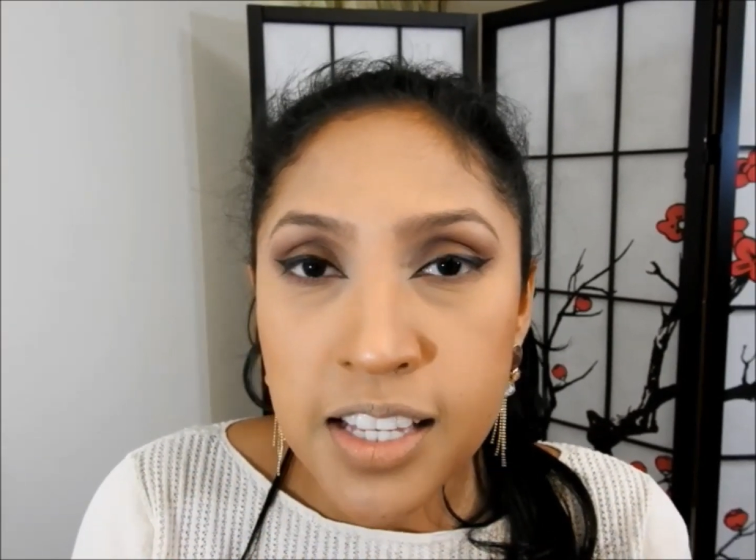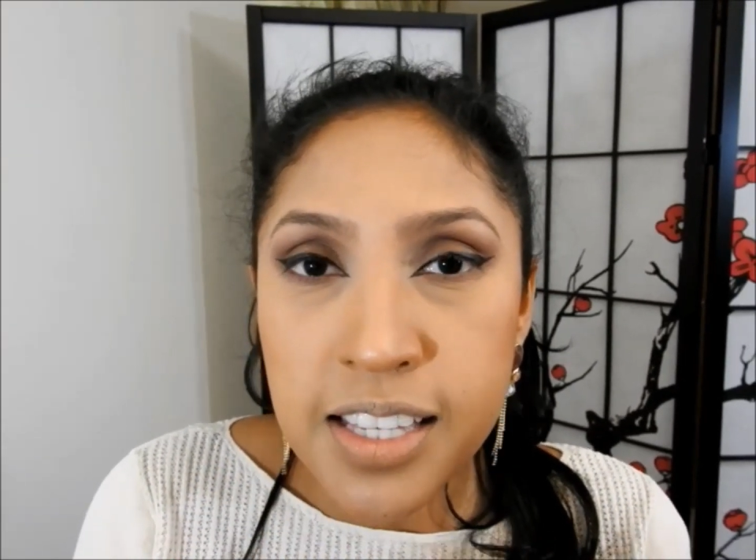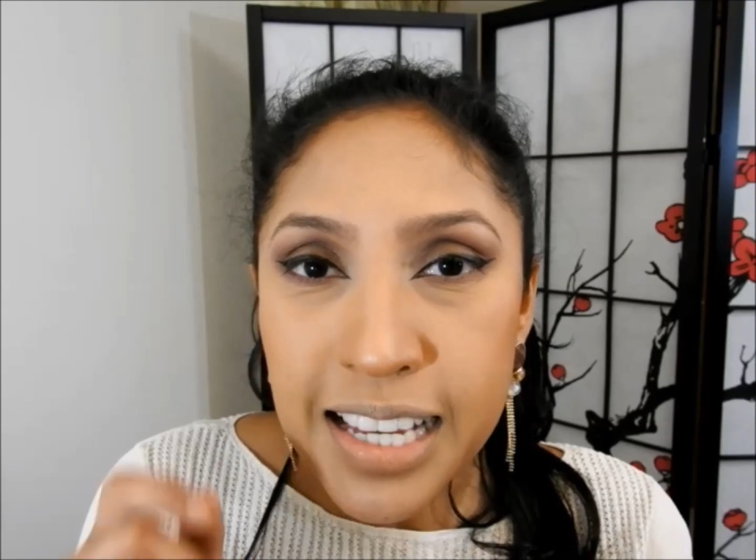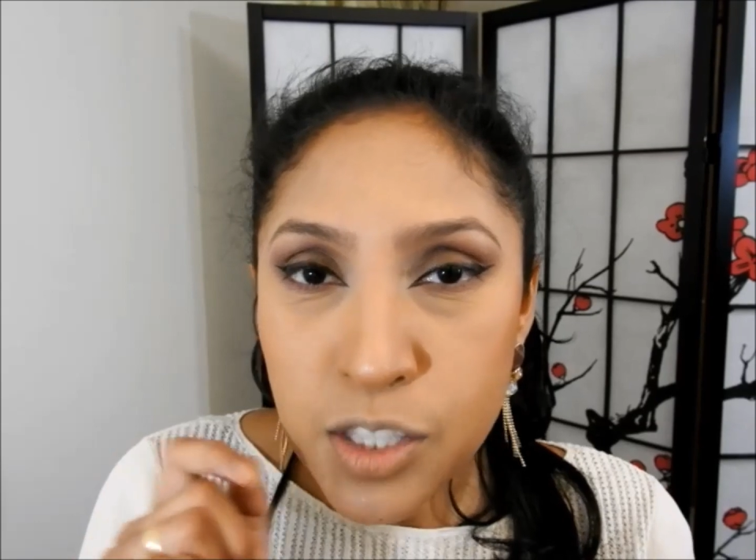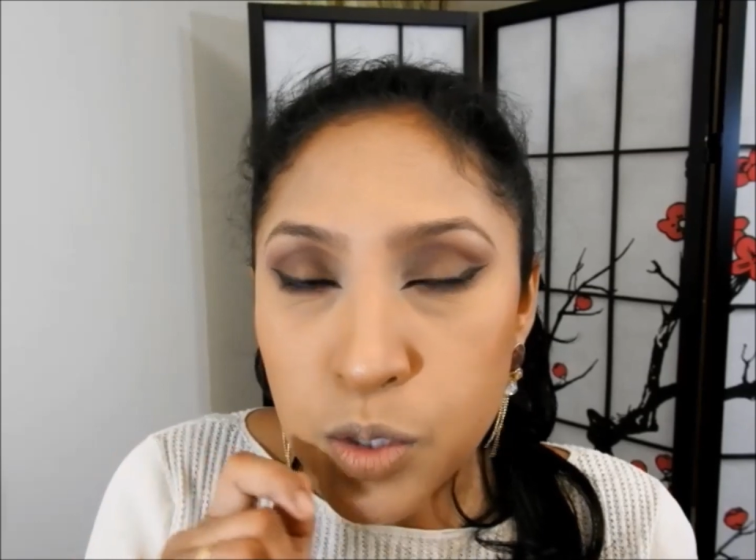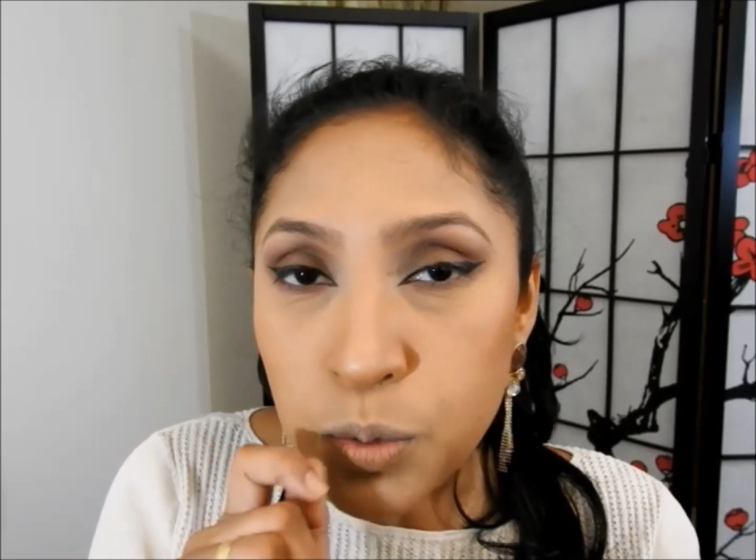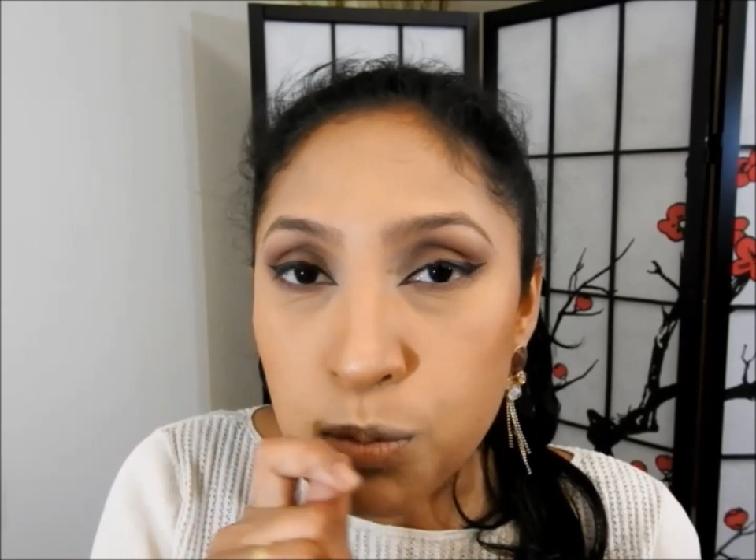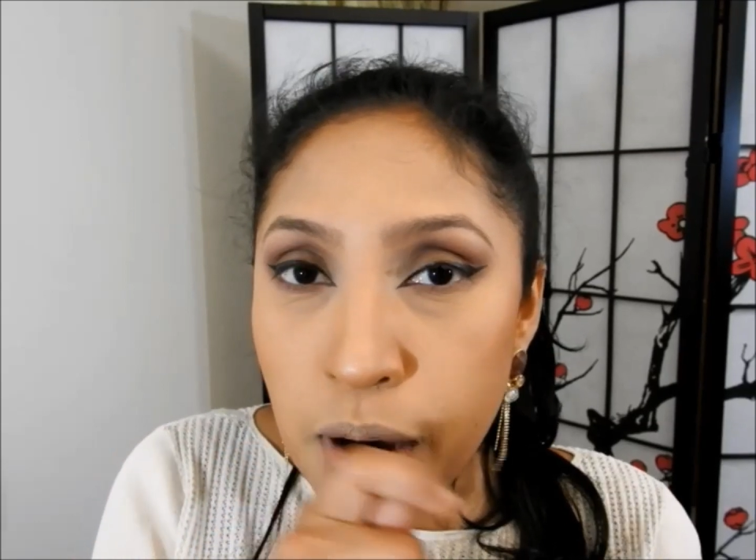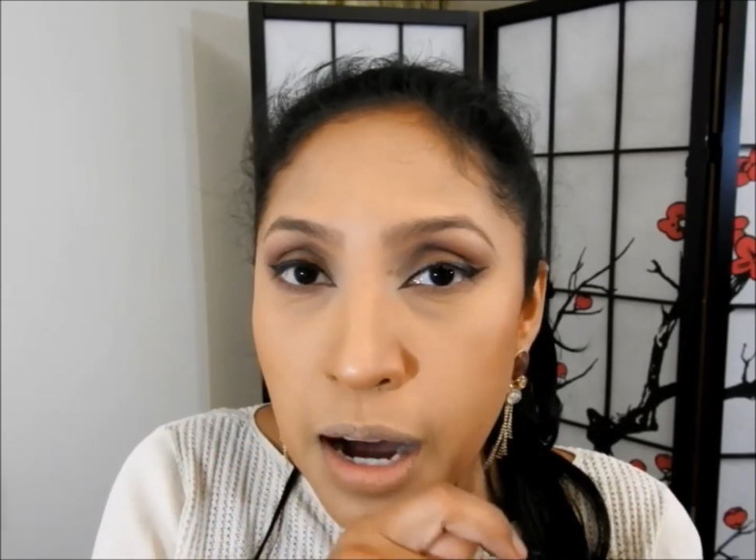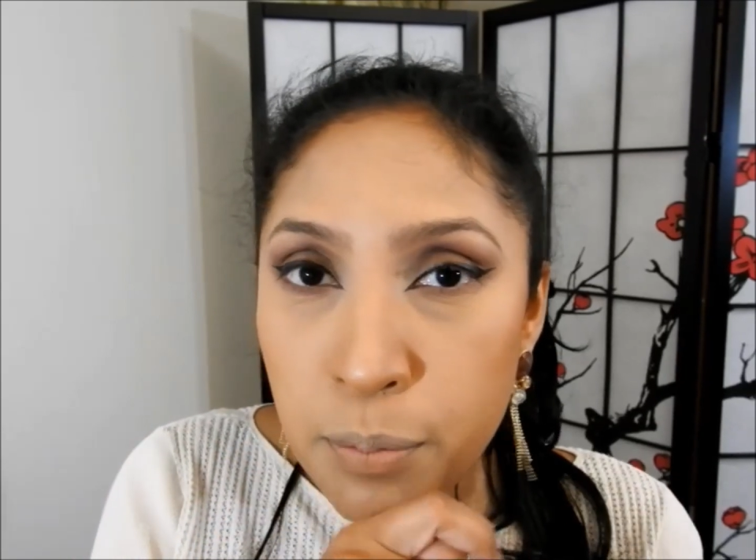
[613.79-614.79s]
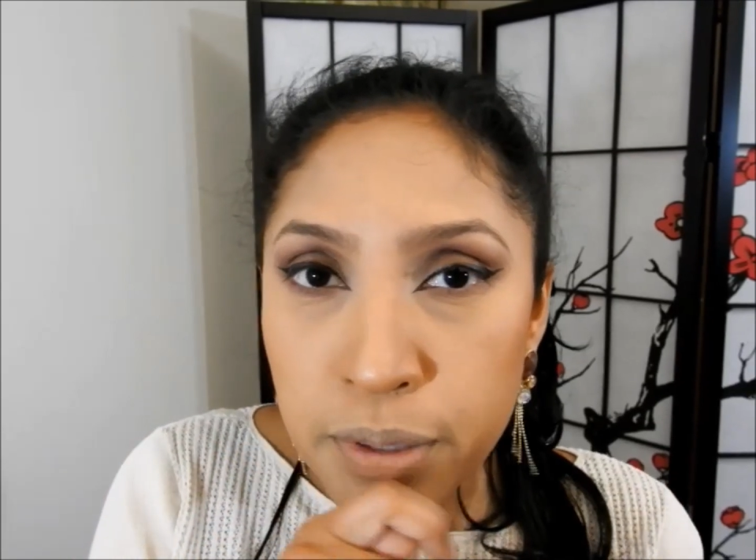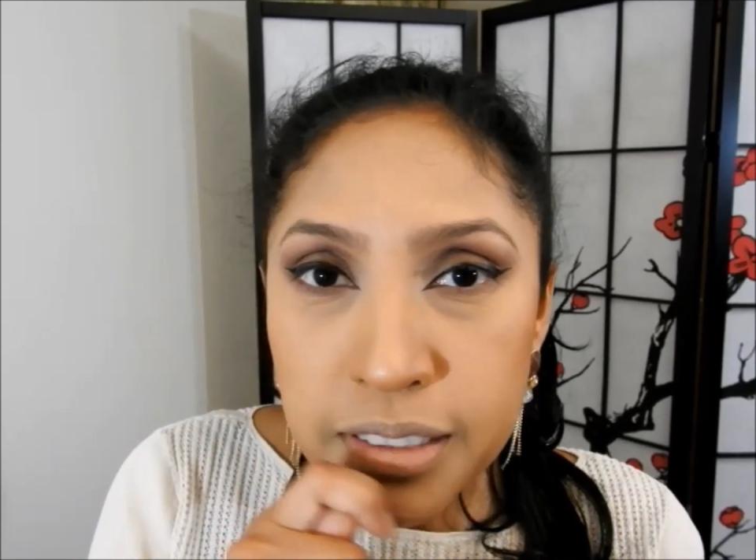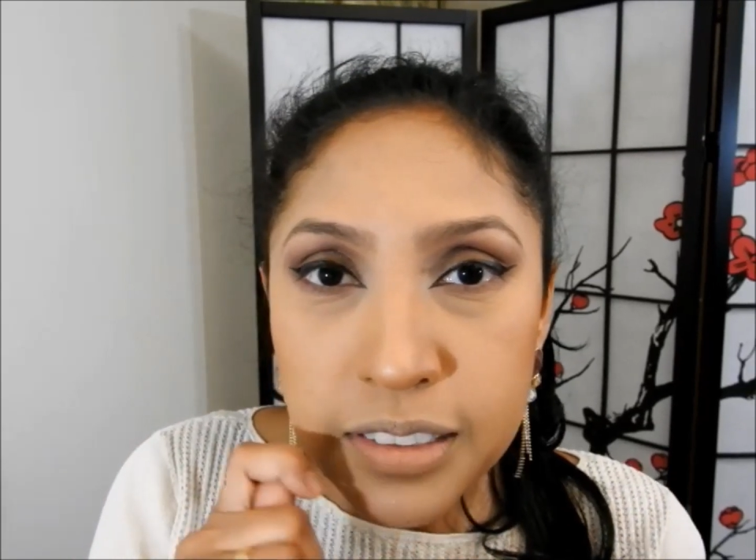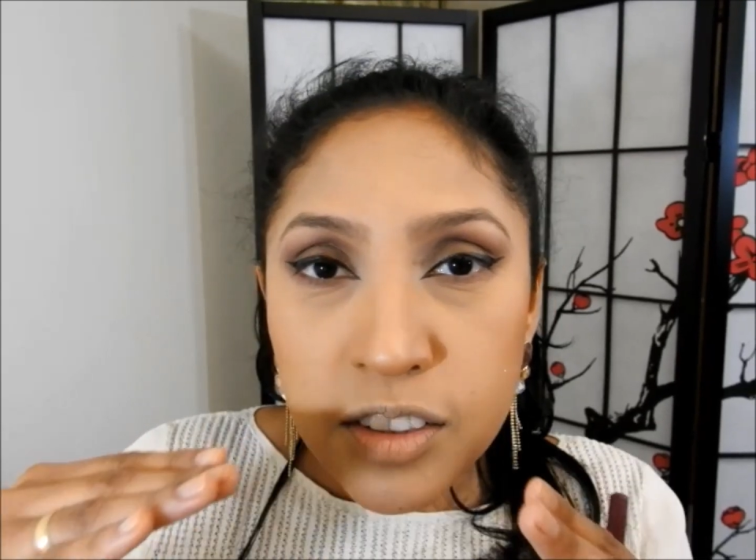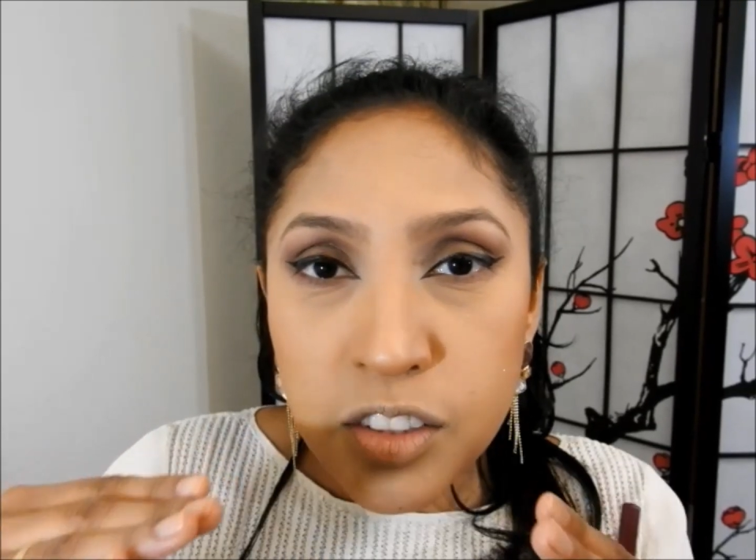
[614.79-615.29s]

just to map it,